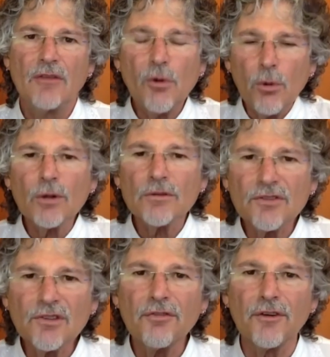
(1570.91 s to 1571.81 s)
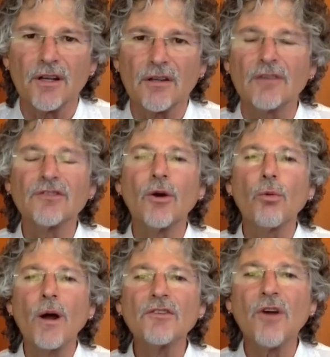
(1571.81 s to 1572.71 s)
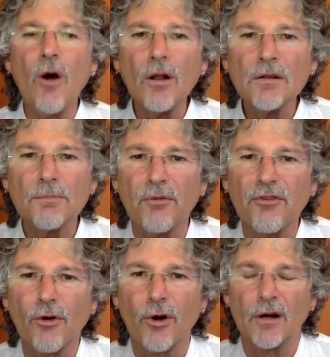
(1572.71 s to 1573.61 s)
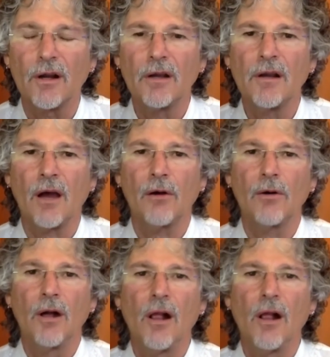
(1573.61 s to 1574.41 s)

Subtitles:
The world is different. And so what is called for now?